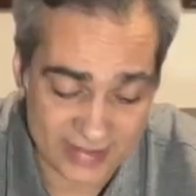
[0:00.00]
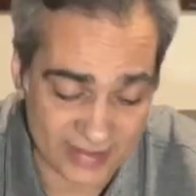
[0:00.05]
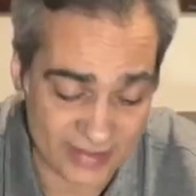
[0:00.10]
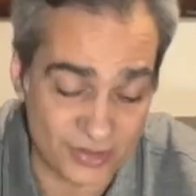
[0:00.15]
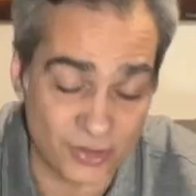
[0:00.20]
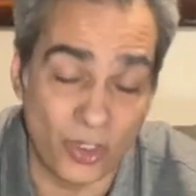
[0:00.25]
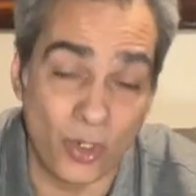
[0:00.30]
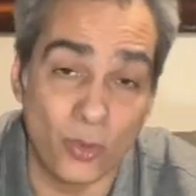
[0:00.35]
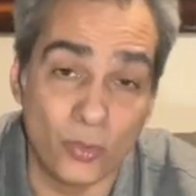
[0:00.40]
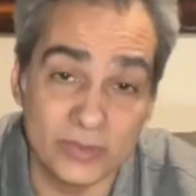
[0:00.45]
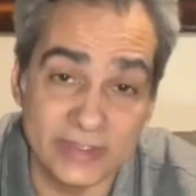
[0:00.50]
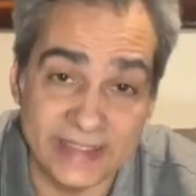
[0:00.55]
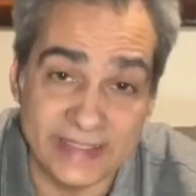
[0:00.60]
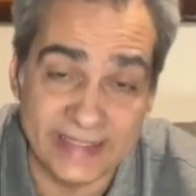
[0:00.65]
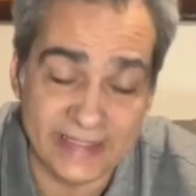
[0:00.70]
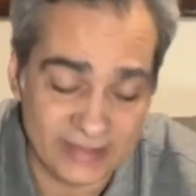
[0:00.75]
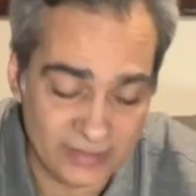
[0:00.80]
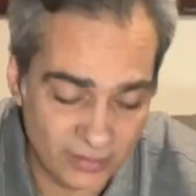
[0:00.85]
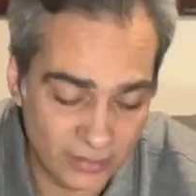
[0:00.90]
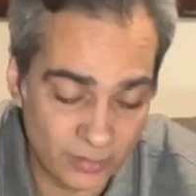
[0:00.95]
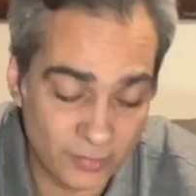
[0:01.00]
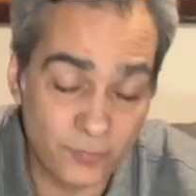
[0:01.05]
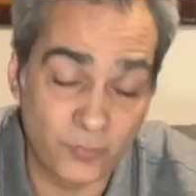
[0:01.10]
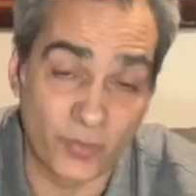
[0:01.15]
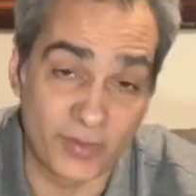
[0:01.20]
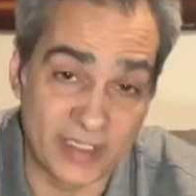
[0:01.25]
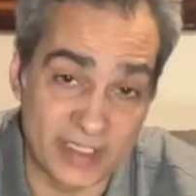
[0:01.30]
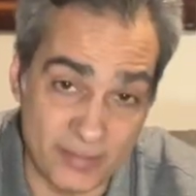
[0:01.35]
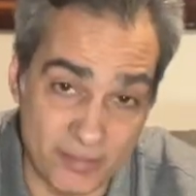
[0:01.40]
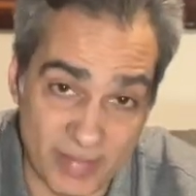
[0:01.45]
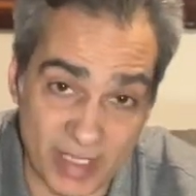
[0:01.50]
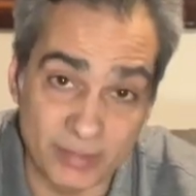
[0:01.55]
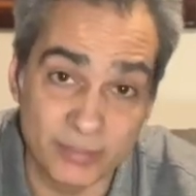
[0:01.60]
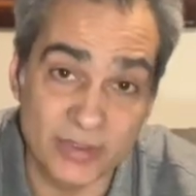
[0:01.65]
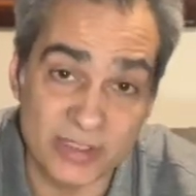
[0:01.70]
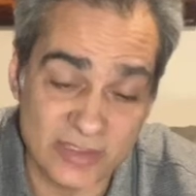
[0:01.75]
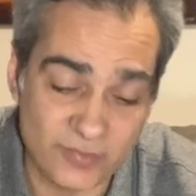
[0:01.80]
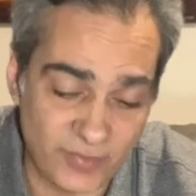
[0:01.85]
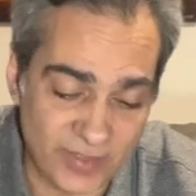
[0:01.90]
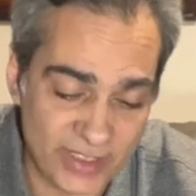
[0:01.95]
is only for the
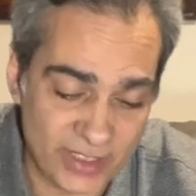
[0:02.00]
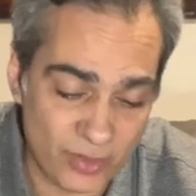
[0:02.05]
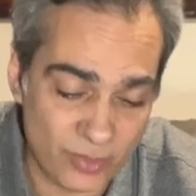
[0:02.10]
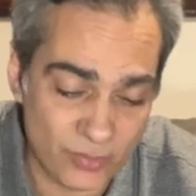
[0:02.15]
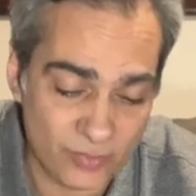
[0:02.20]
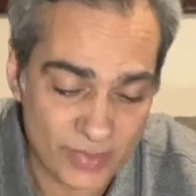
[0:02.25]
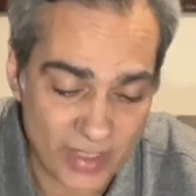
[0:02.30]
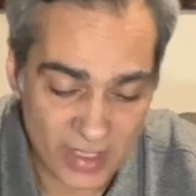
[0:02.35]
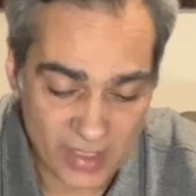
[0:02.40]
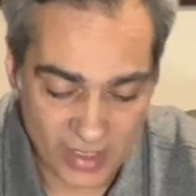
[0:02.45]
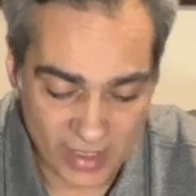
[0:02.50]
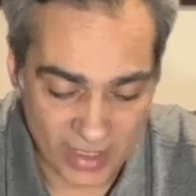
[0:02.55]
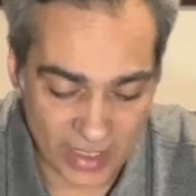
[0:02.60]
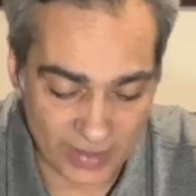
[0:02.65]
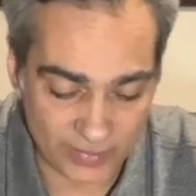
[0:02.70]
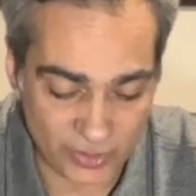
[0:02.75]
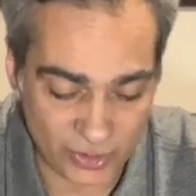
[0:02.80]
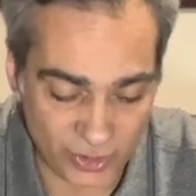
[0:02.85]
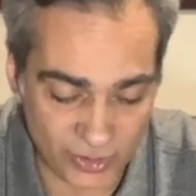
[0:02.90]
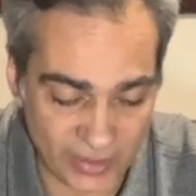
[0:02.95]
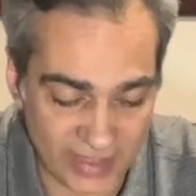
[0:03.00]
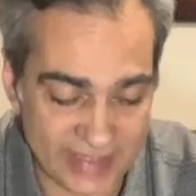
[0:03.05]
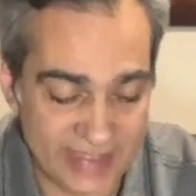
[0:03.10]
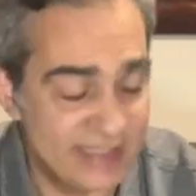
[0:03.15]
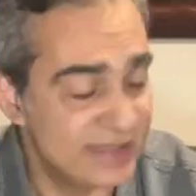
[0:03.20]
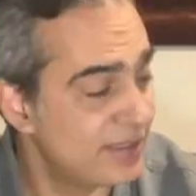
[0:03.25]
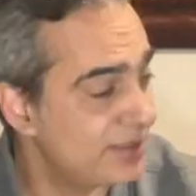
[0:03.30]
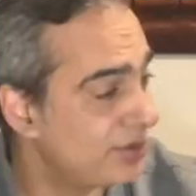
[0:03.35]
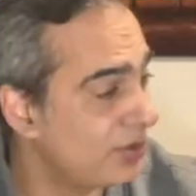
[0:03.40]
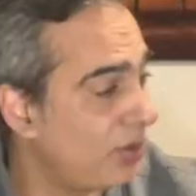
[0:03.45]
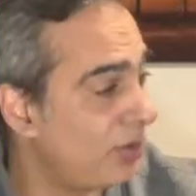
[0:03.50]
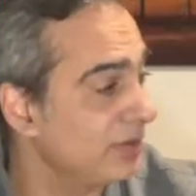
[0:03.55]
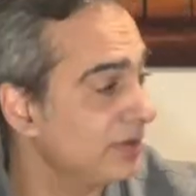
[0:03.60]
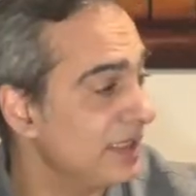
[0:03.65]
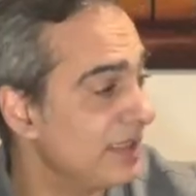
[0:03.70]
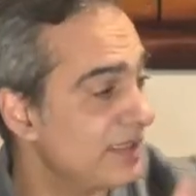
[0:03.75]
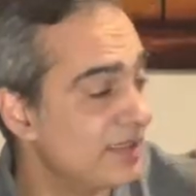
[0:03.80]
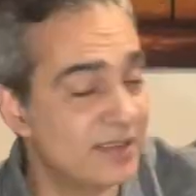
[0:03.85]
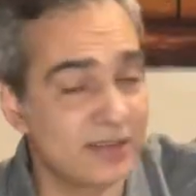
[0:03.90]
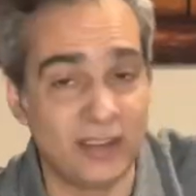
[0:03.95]
members video, I'm gonna install
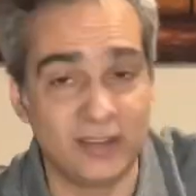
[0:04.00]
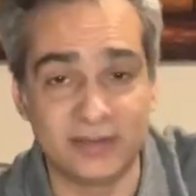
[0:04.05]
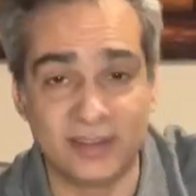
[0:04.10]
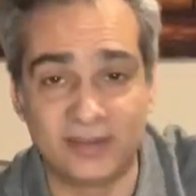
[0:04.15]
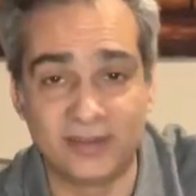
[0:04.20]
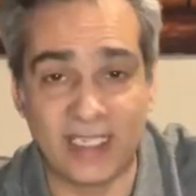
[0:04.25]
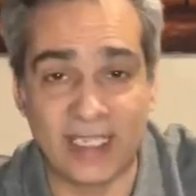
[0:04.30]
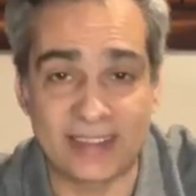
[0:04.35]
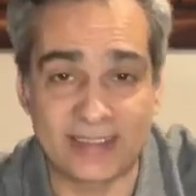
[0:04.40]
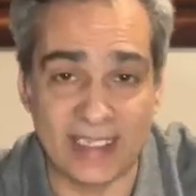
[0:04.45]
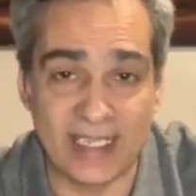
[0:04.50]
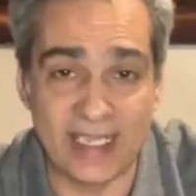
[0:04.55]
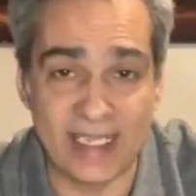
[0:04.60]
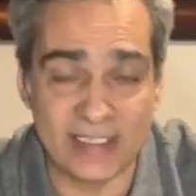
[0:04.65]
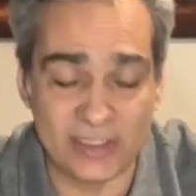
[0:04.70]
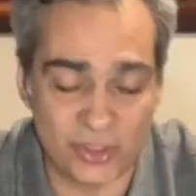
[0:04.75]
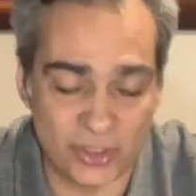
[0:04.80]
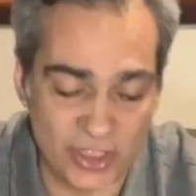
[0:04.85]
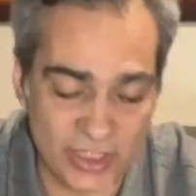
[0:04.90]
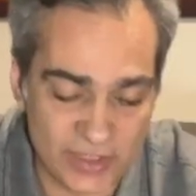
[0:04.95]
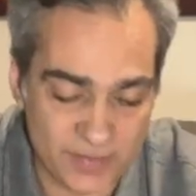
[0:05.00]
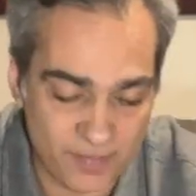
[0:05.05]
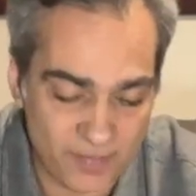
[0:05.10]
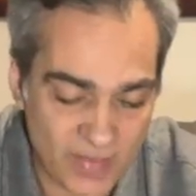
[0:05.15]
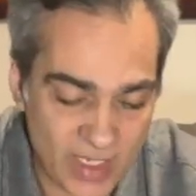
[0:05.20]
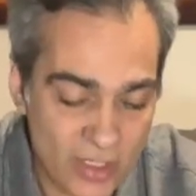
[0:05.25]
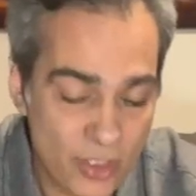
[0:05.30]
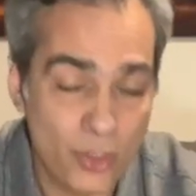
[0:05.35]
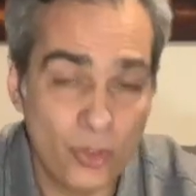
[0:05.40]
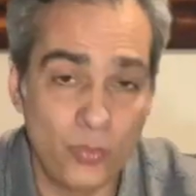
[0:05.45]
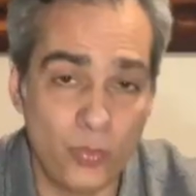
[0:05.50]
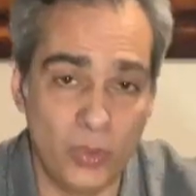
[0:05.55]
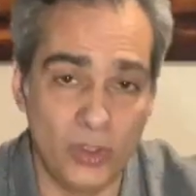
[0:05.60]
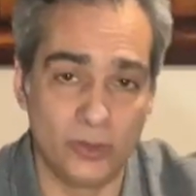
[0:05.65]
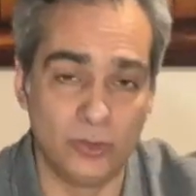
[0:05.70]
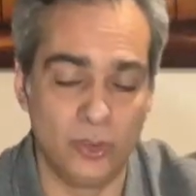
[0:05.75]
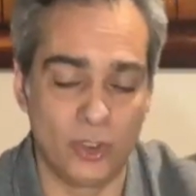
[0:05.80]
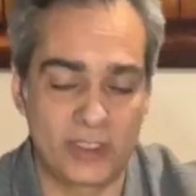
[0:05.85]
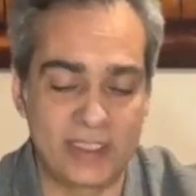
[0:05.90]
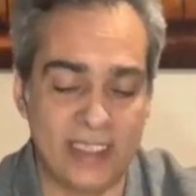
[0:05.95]
this on the Takahashi. We'll
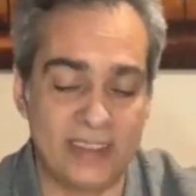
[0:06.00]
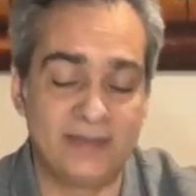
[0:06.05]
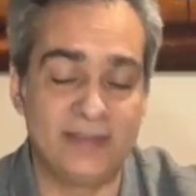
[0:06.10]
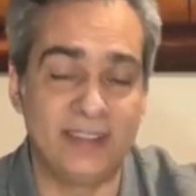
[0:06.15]
look at